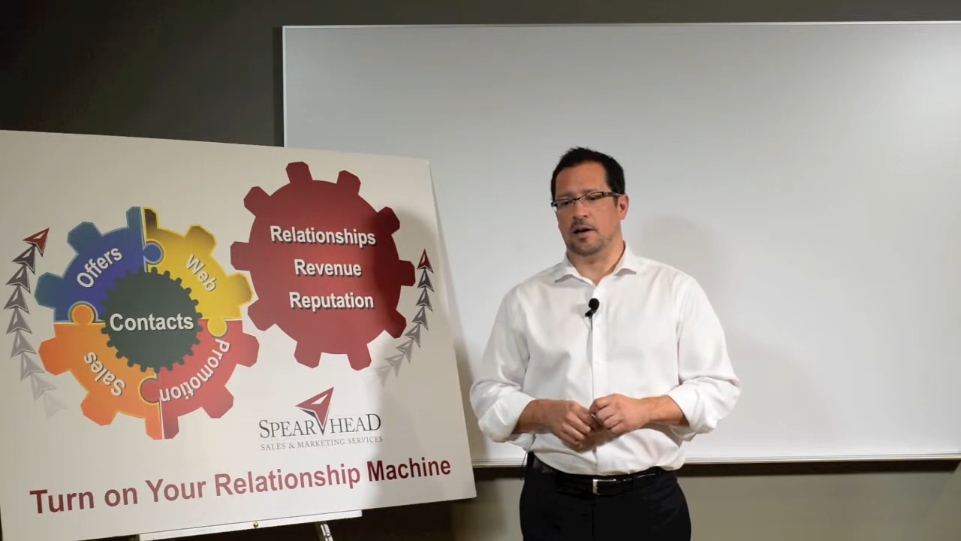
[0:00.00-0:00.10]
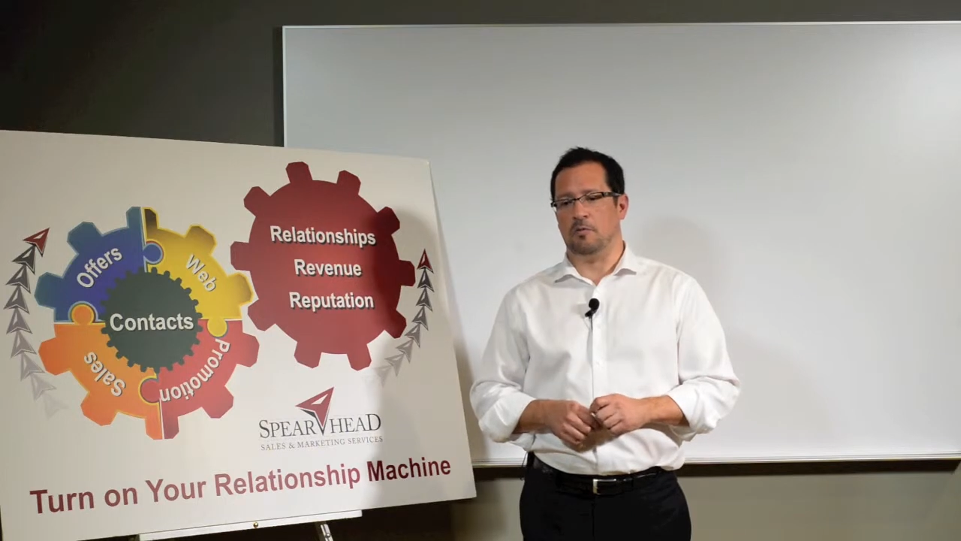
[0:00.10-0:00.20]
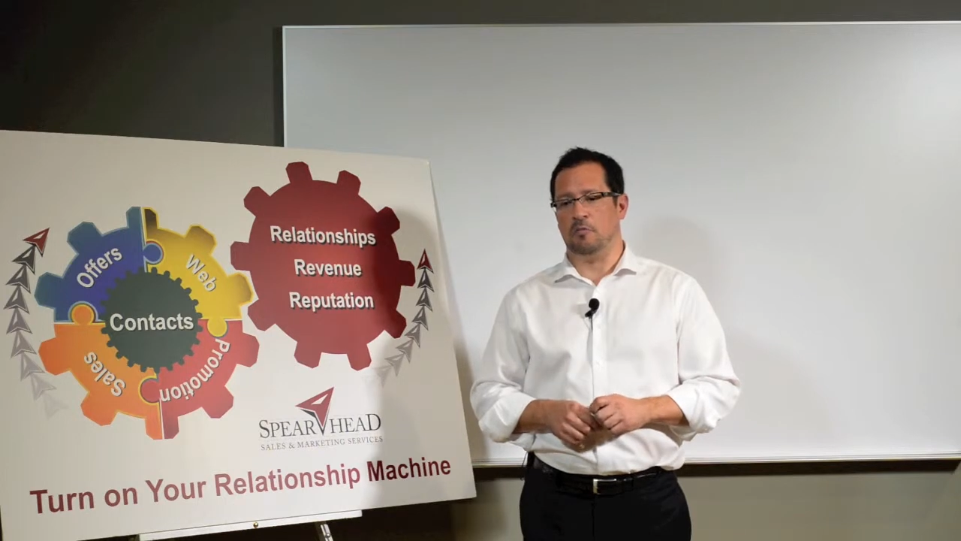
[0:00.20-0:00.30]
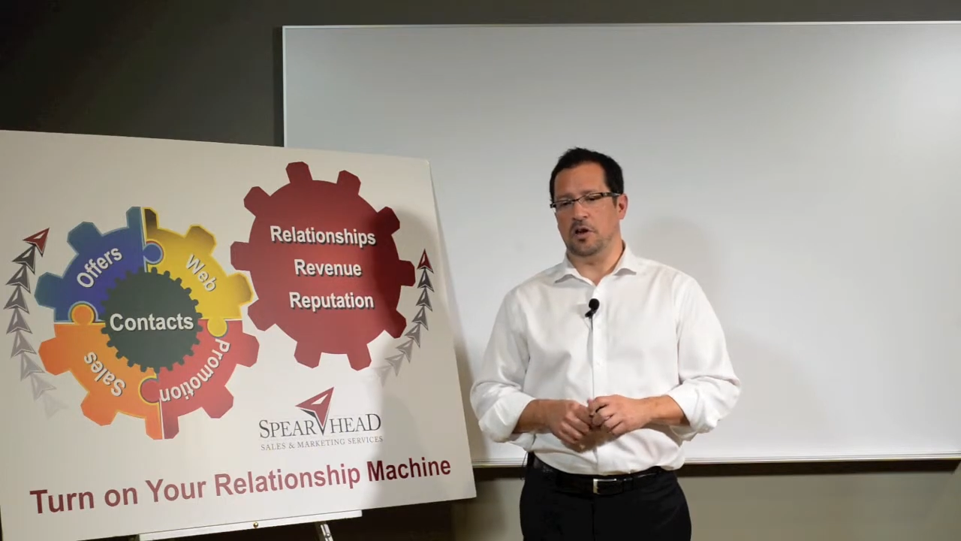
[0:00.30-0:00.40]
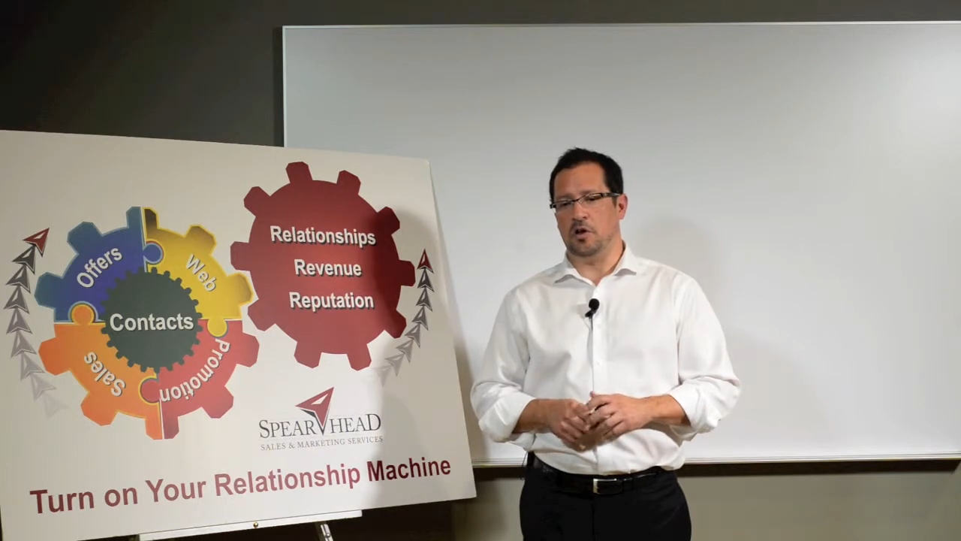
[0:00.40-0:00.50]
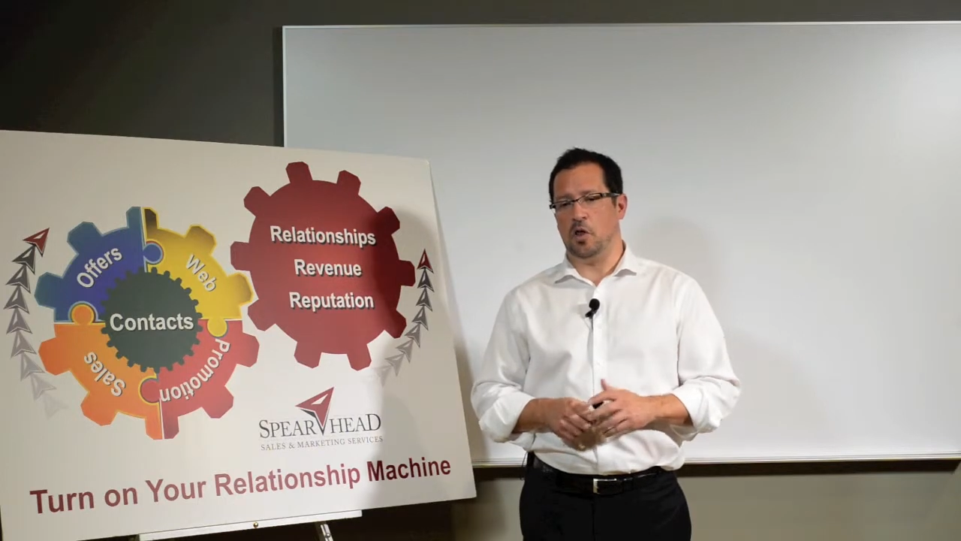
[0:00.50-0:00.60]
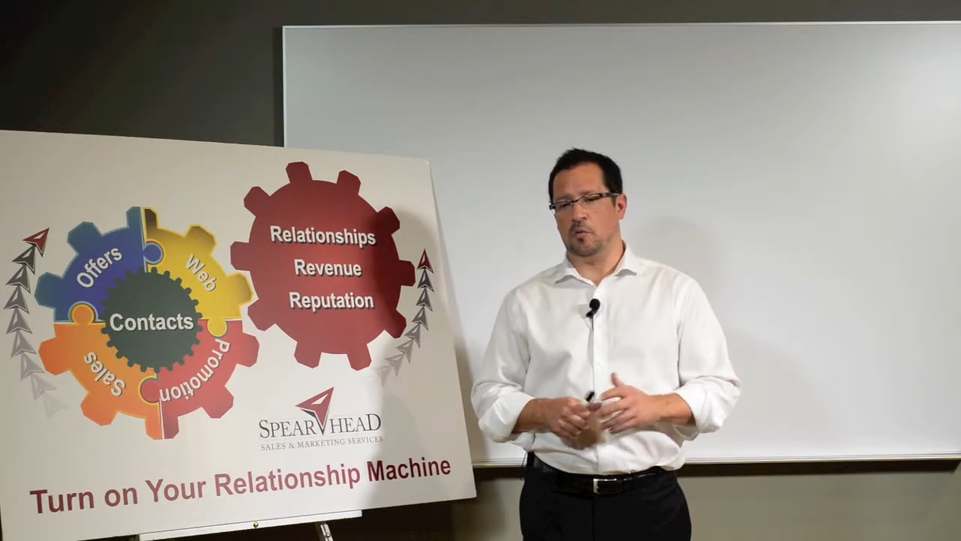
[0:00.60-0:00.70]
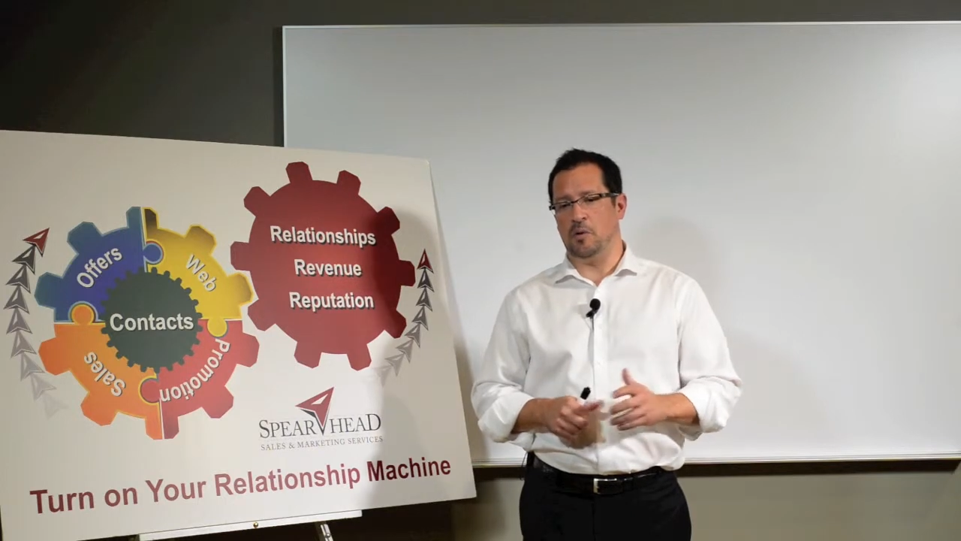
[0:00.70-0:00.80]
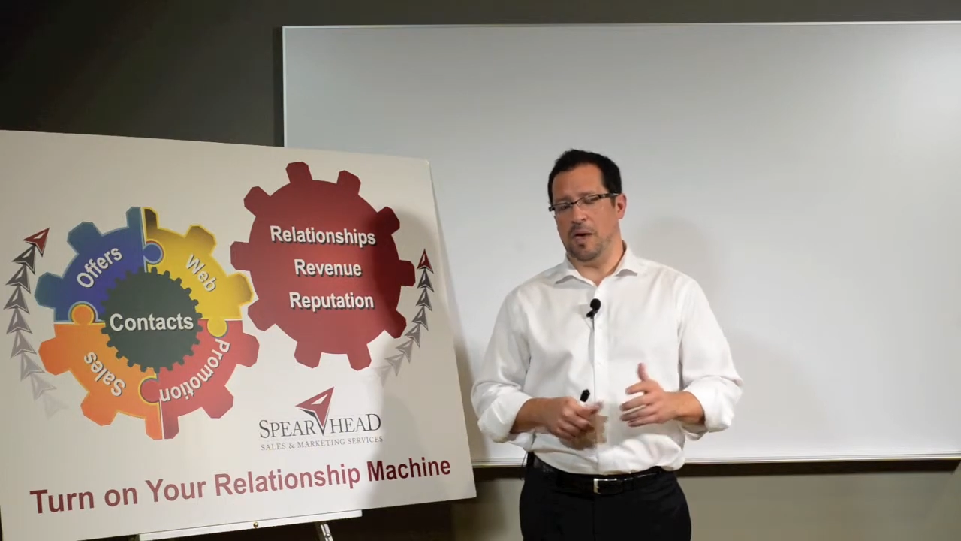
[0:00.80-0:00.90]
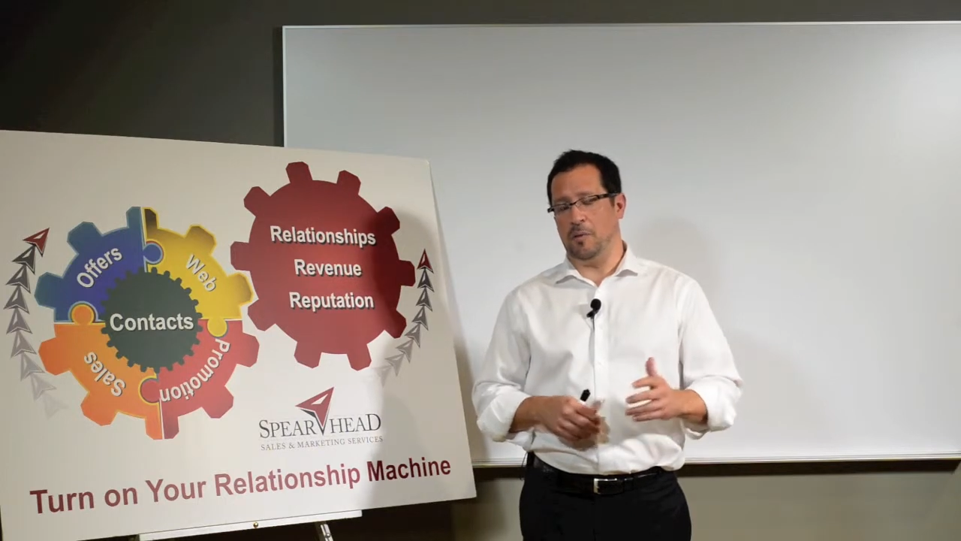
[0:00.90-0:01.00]
We know that
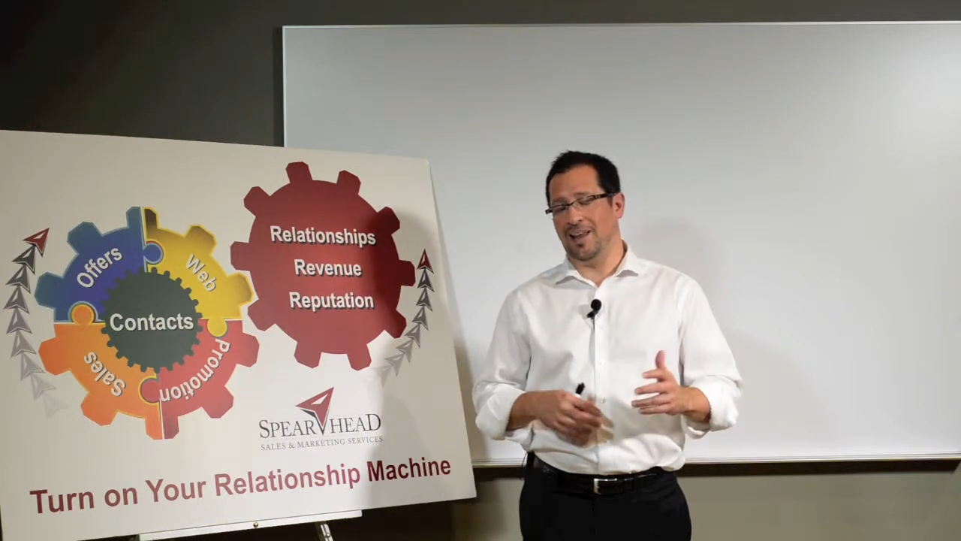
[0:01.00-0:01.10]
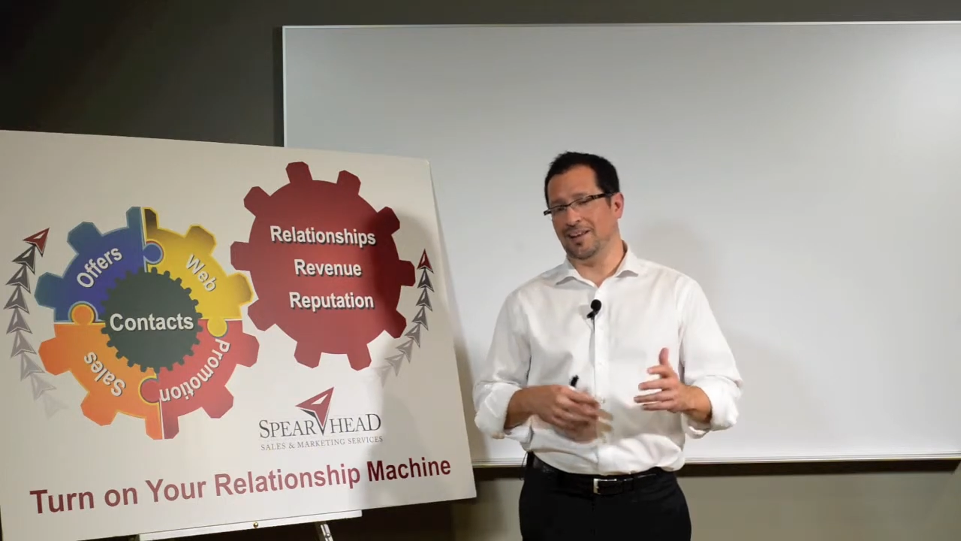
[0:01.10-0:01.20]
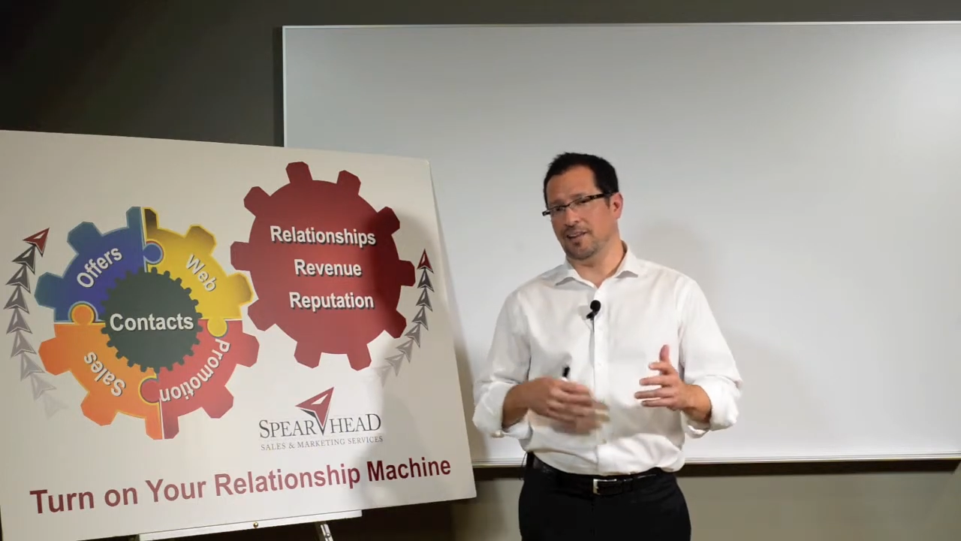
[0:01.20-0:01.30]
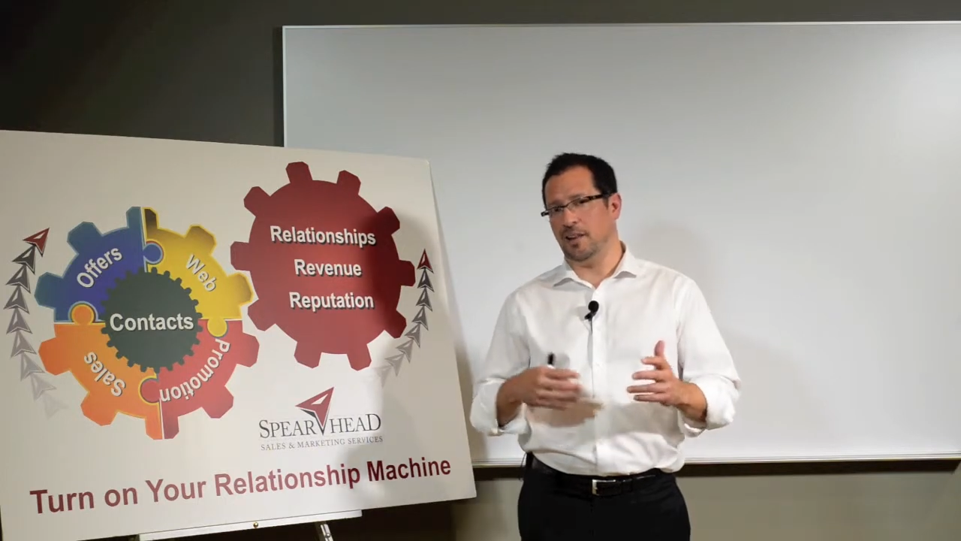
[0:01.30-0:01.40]
we maybe like to